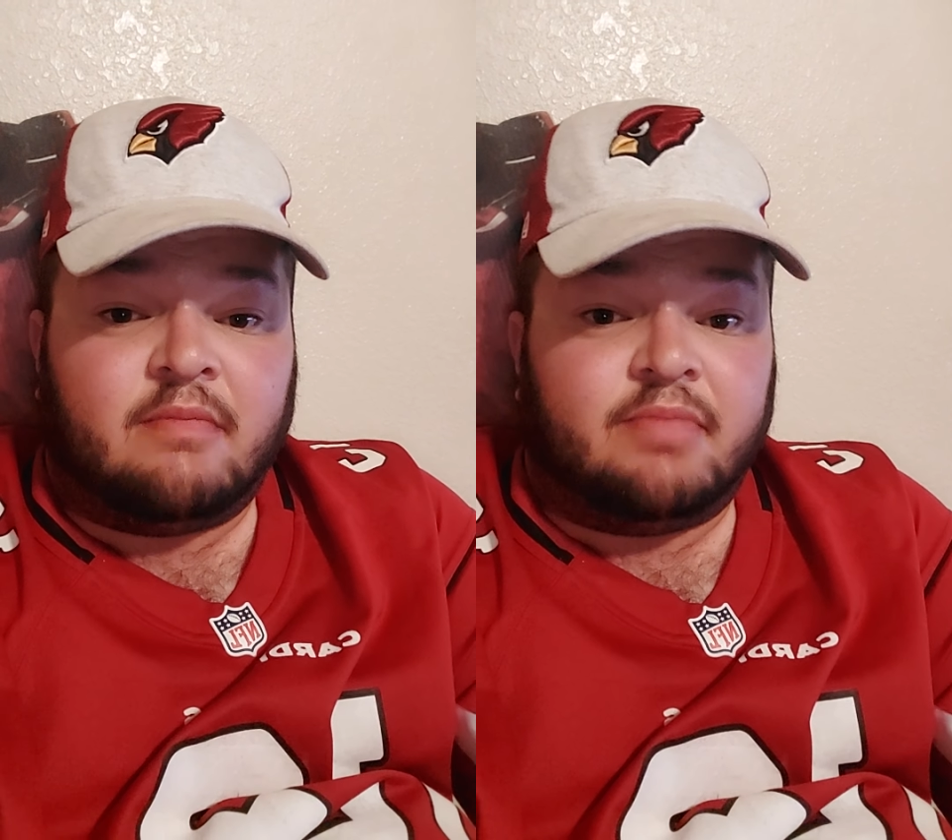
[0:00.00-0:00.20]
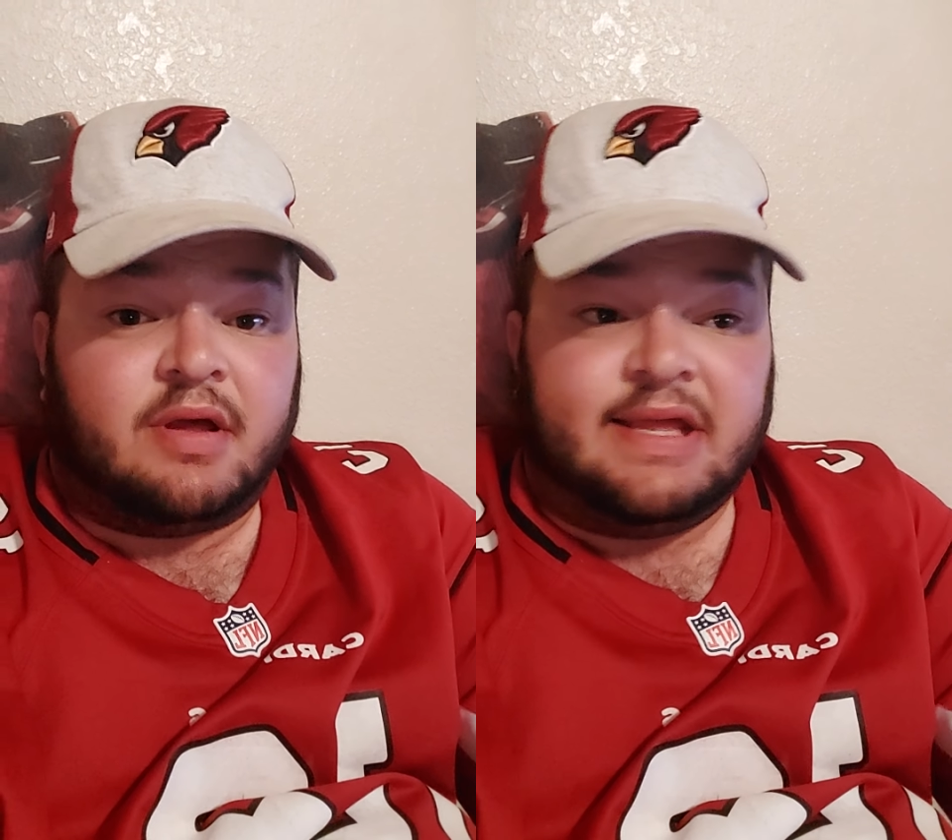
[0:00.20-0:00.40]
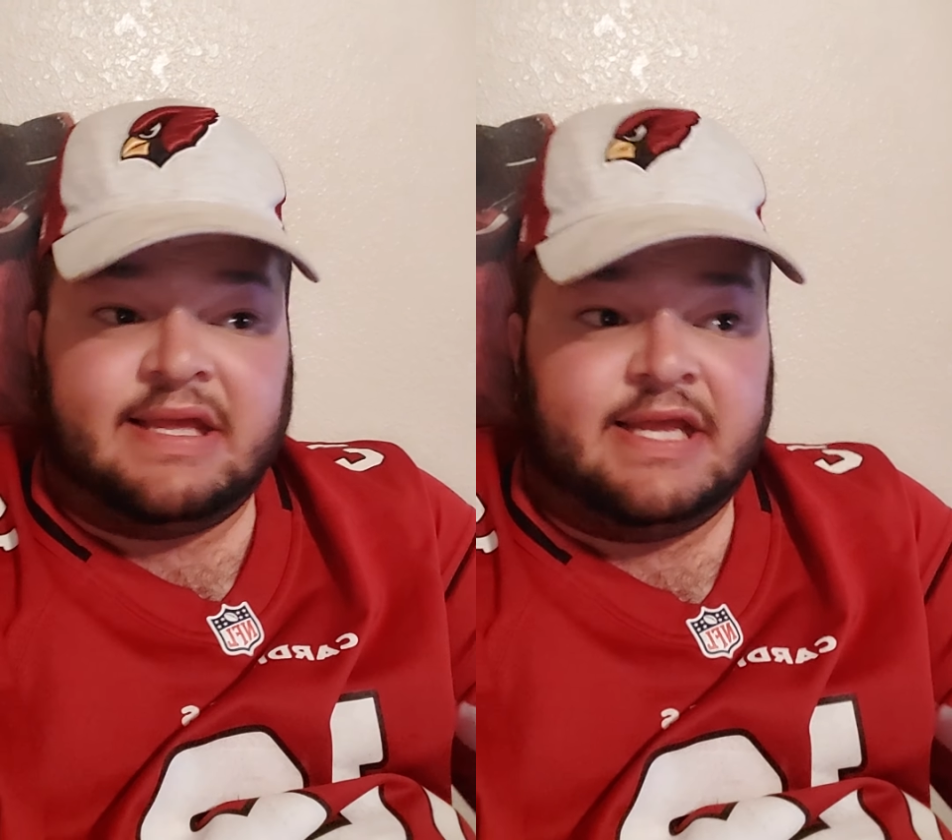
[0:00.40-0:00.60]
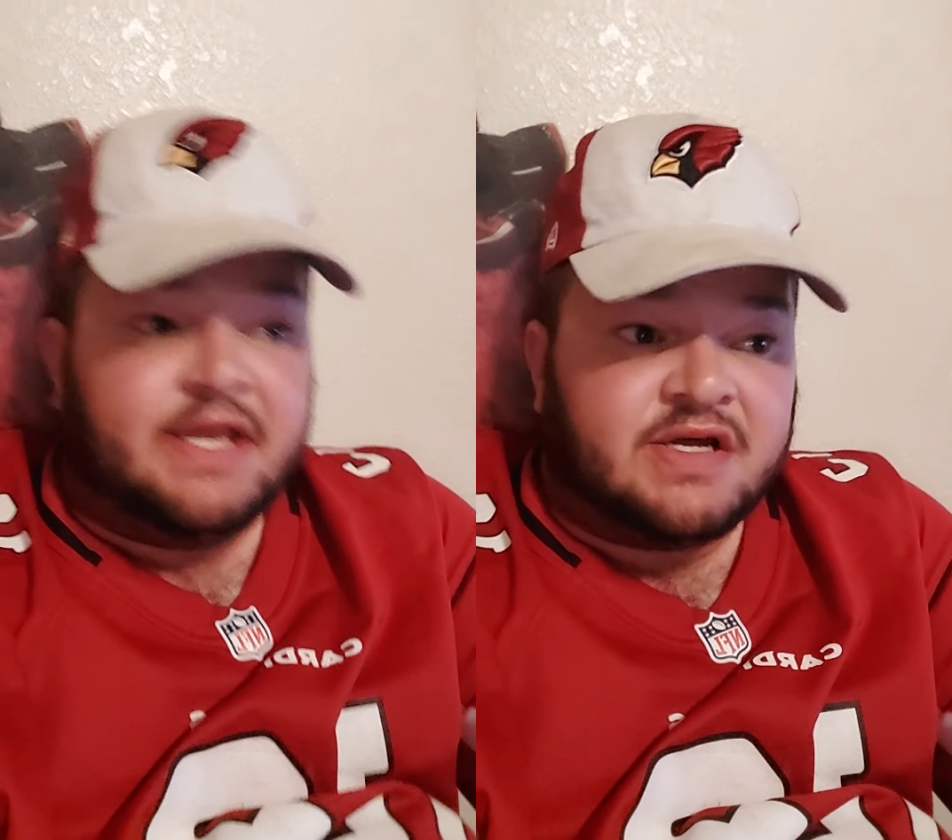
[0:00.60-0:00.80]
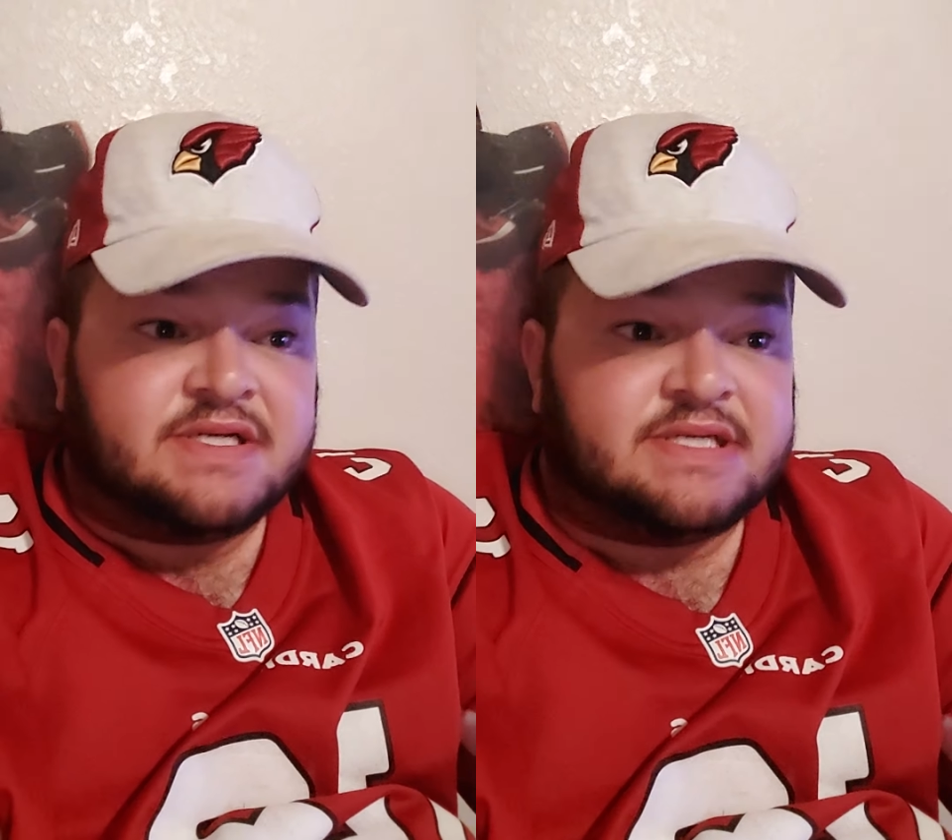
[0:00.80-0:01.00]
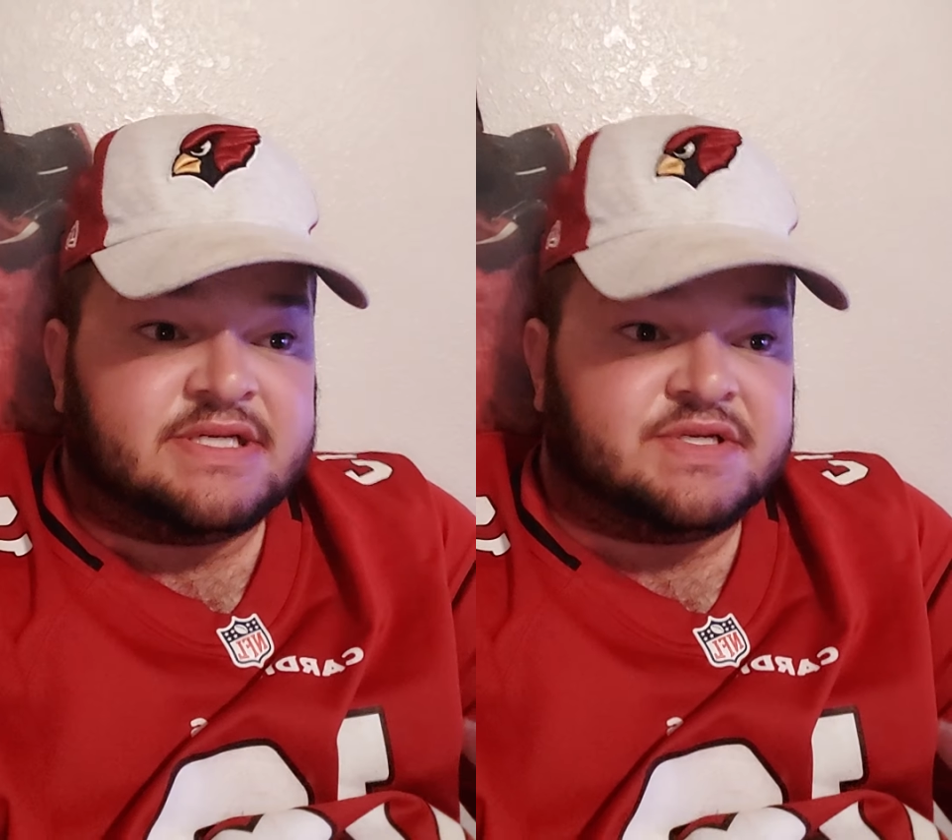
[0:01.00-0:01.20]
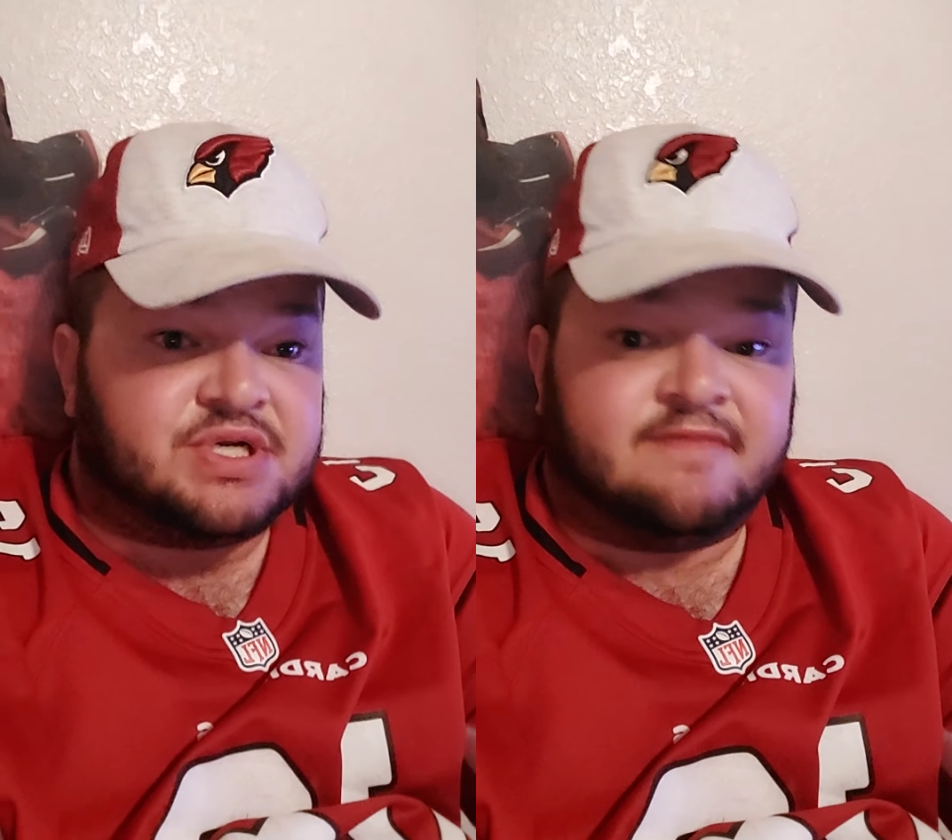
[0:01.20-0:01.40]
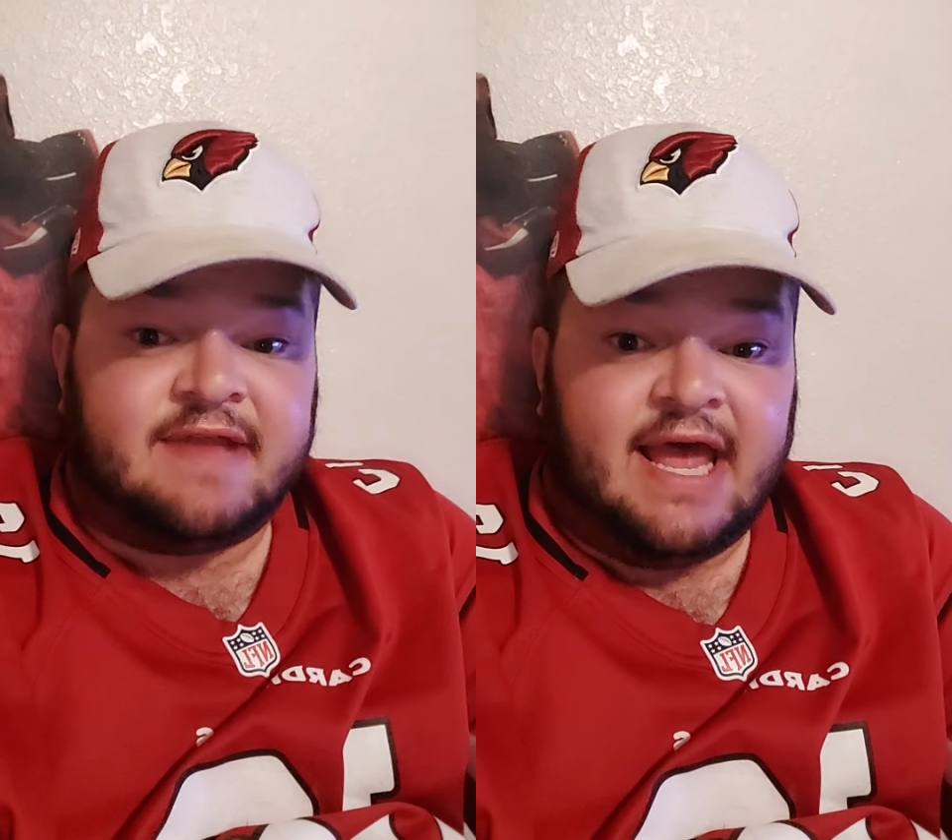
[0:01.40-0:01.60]
but he does
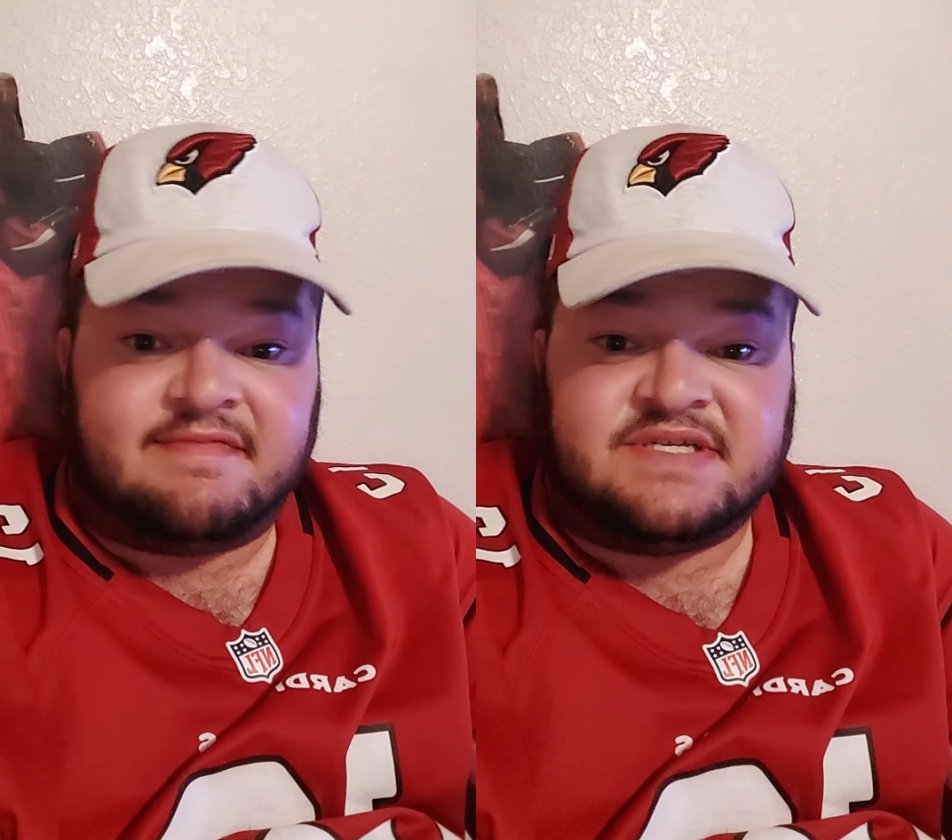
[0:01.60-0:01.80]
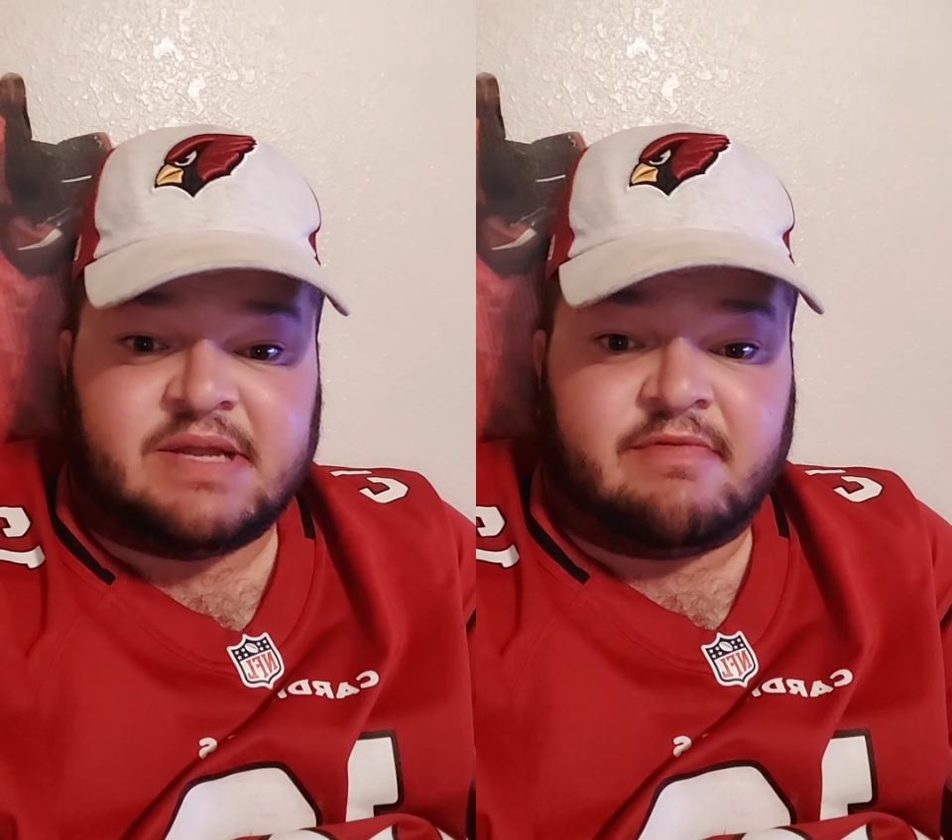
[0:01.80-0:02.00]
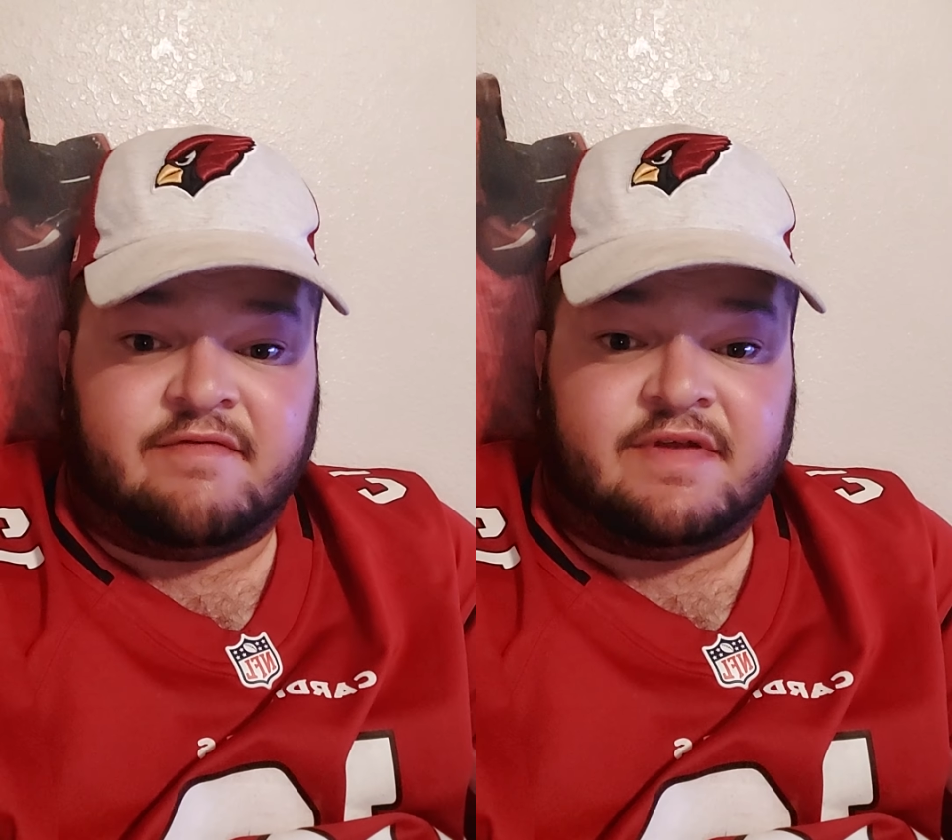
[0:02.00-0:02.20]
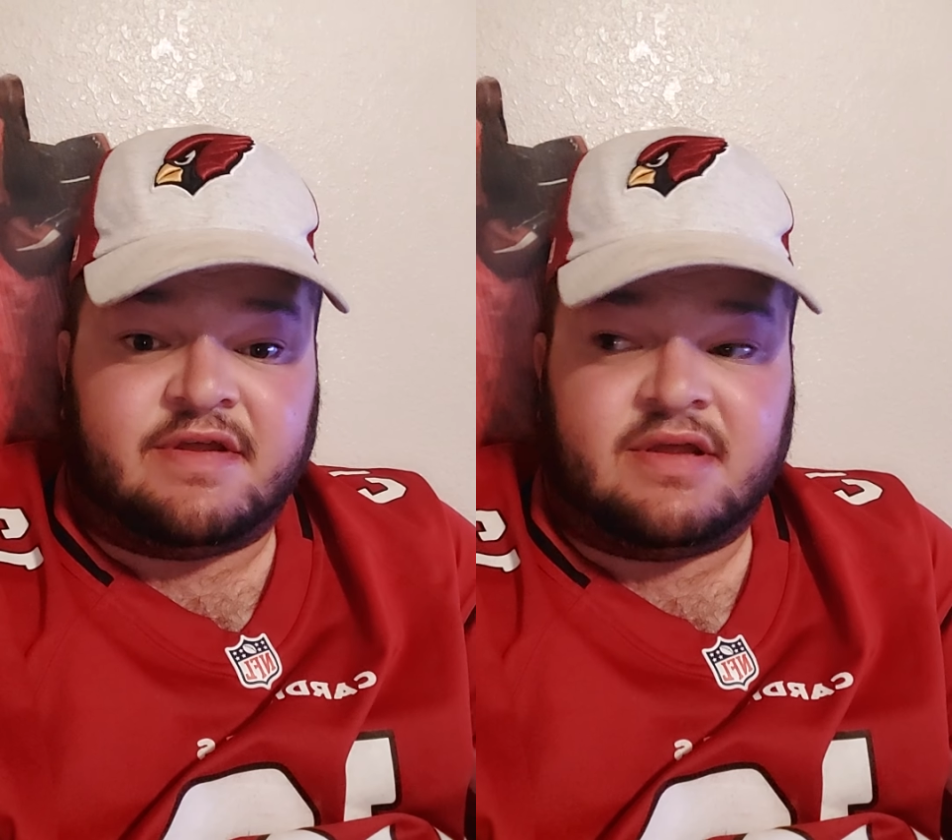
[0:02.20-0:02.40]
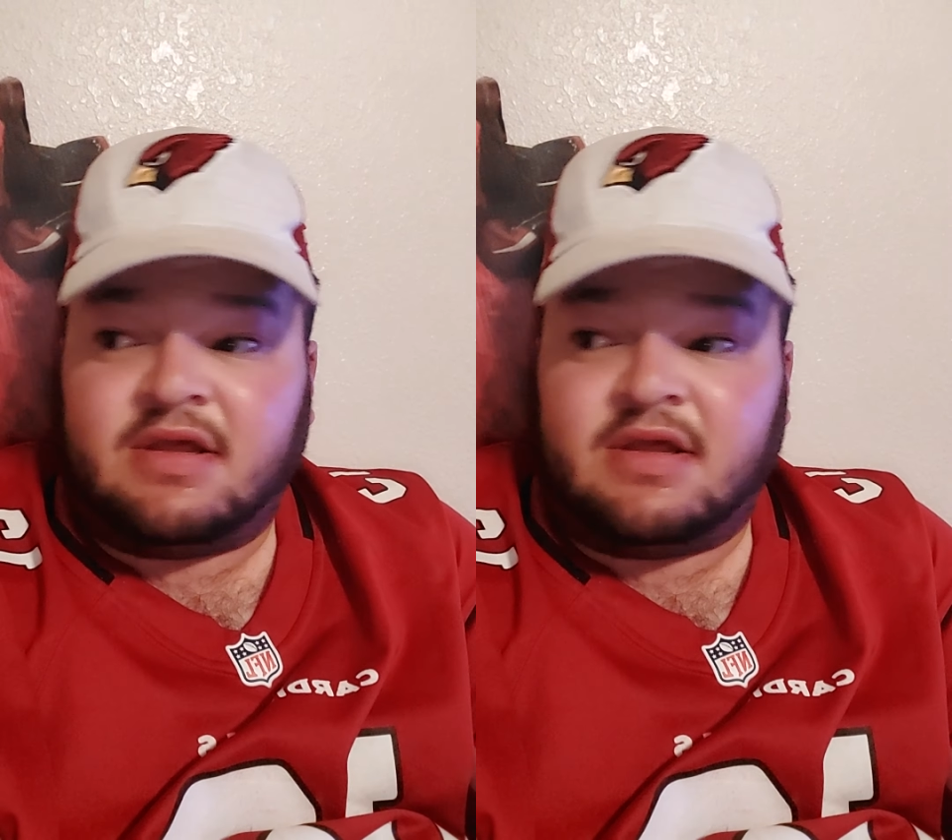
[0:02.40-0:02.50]
deserve to have some of it.